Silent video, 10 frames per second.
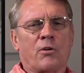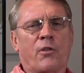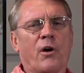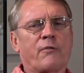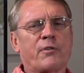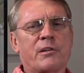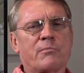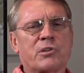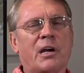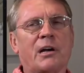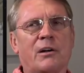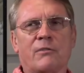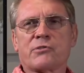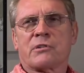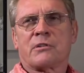who thought for
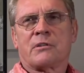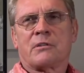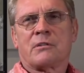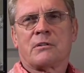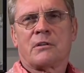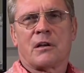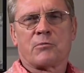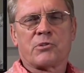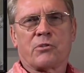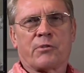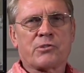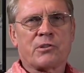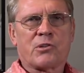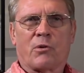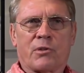themselves, in other words, you
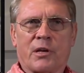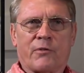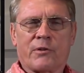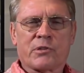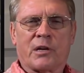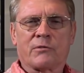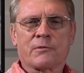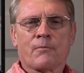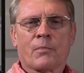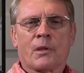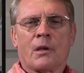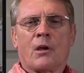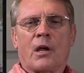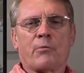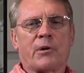Christians don't think for yourselves,
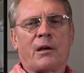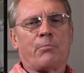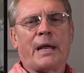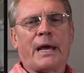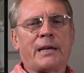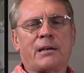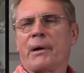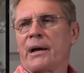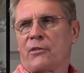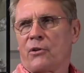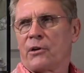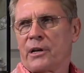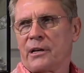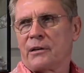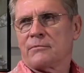and we're not blinded by
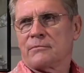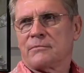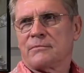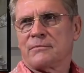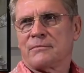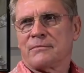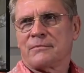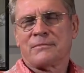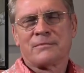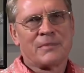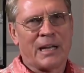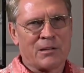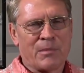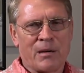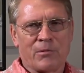authority, like
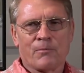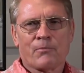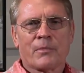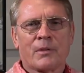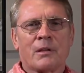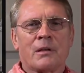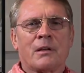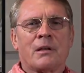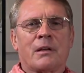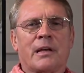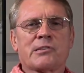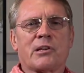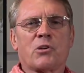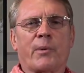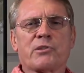the Bible, he
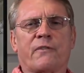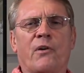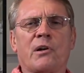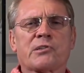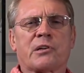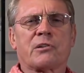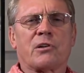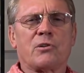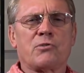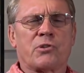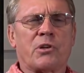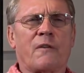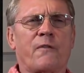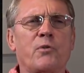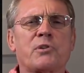said, You reach a false conclusion. You
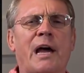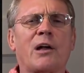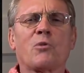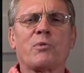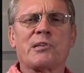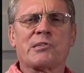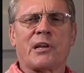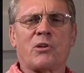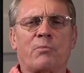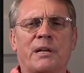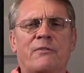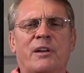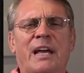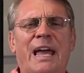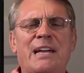have futile reasoning. You believe
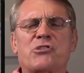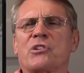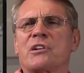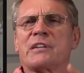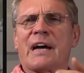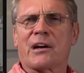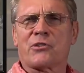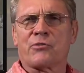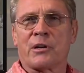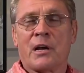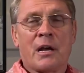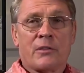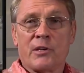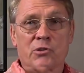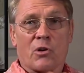in ancient doctrine.
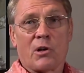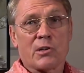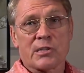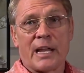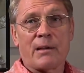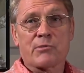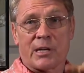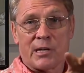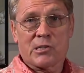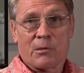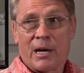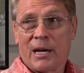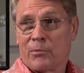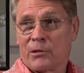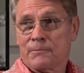These are all slams against the
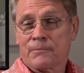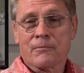Bible.